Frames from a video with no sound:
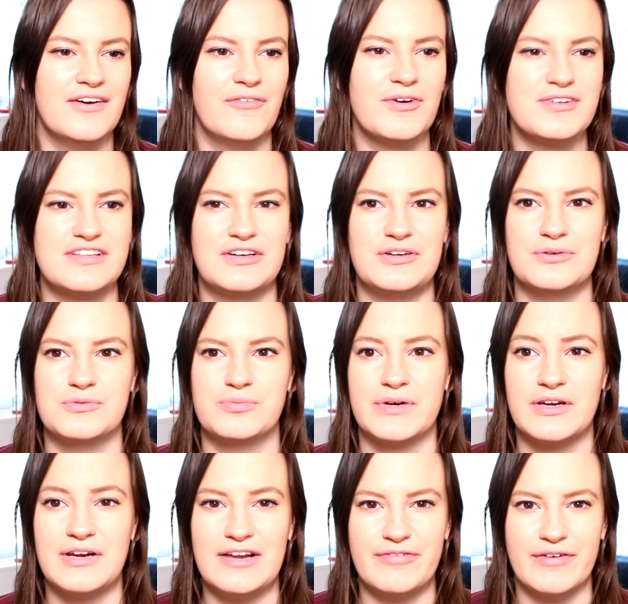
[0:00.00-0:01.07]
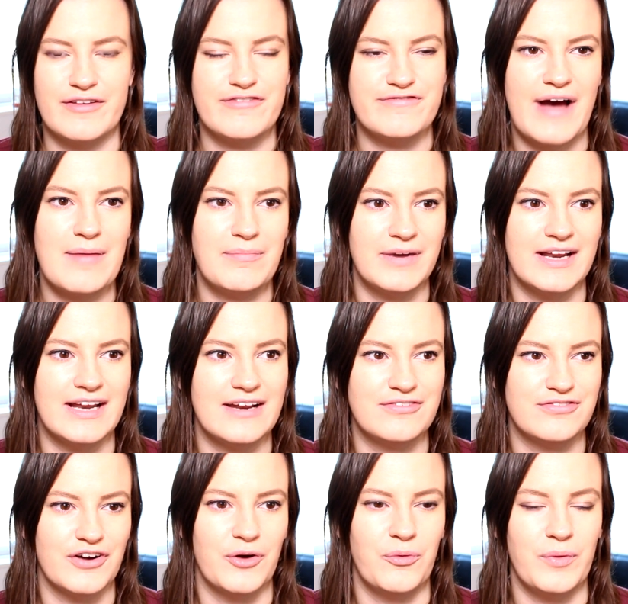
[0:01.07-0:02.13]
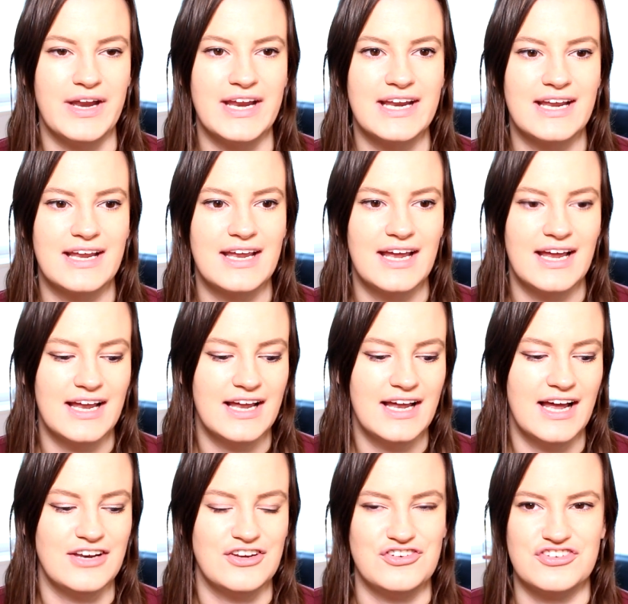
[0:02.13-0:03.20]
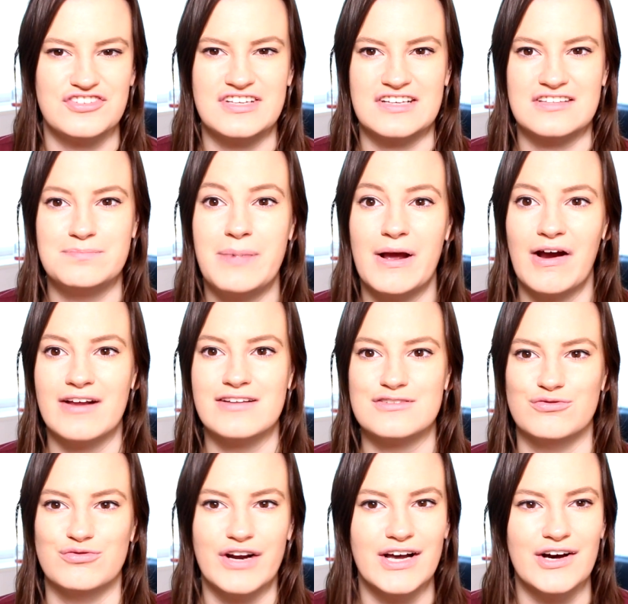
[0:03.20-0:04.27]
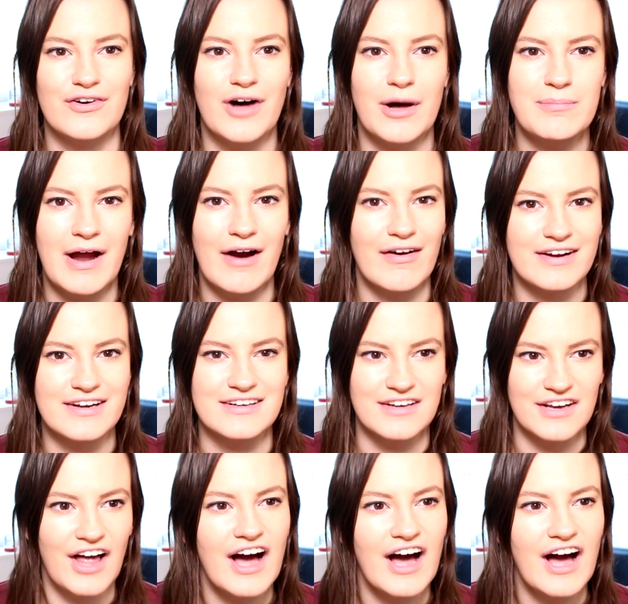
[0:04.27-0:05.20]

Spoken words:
what's it called, when you live with a family for a week and you just experience real American